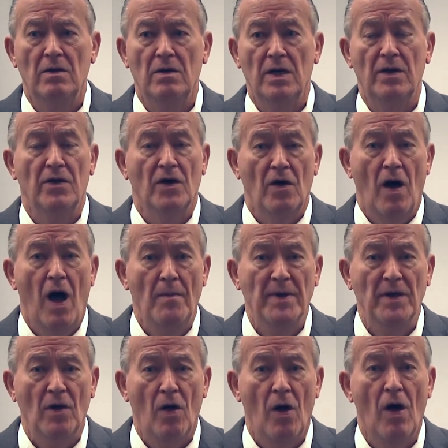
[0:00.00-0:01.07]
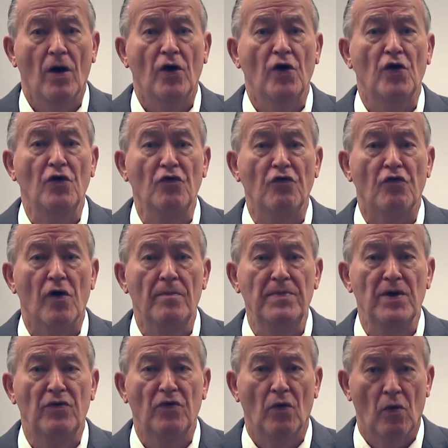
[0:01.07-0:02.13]
in the common law,
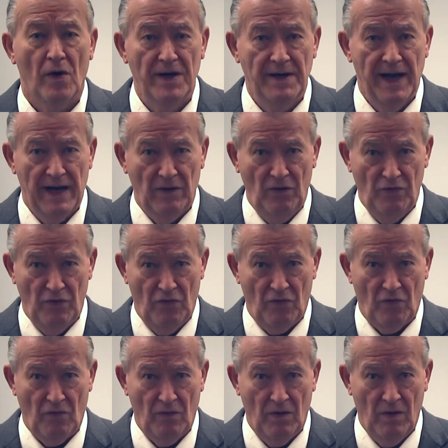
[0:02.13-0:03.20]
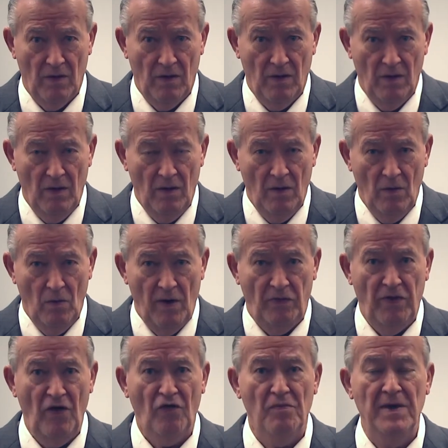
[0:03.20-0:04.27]
contributory negligence.
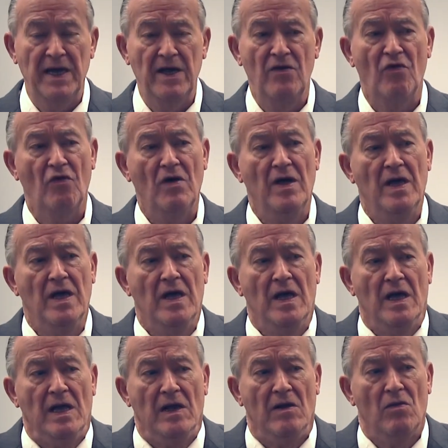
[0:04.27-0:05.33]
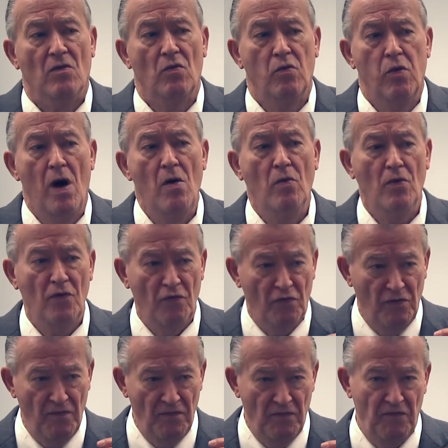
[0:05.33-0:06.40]
What this means, what
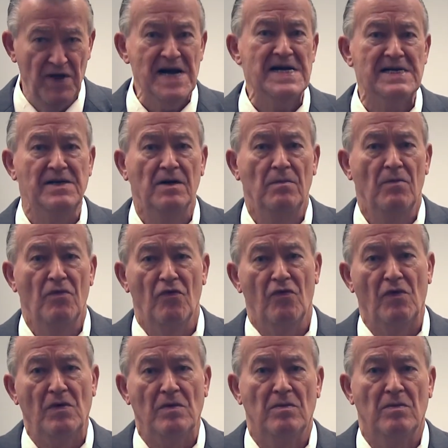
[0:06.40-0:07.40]
was the victim's